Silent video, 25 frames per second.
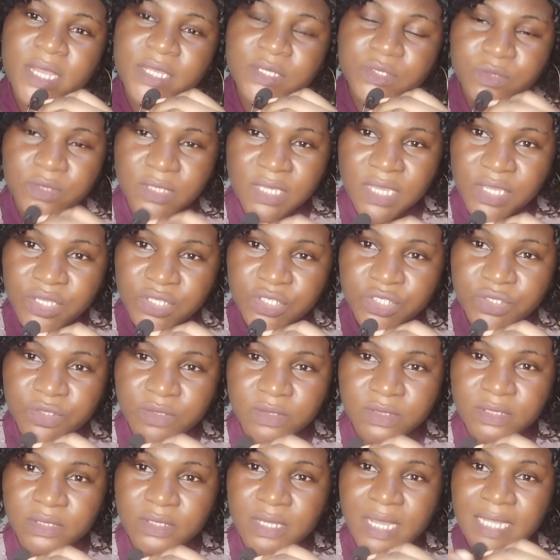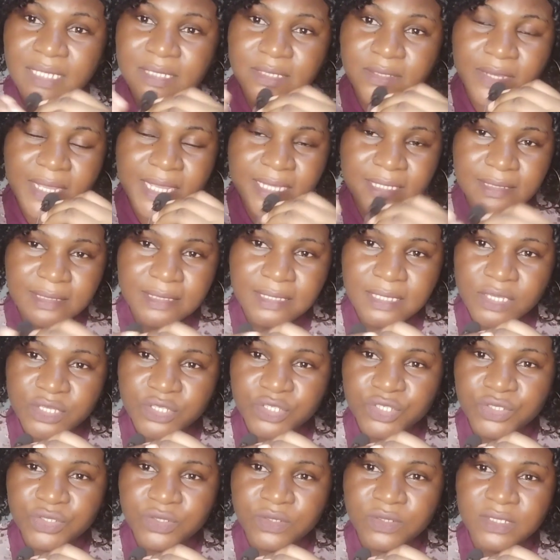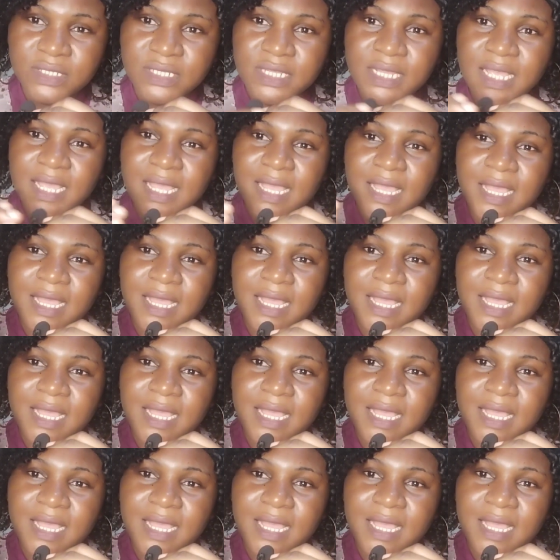education. You add your education.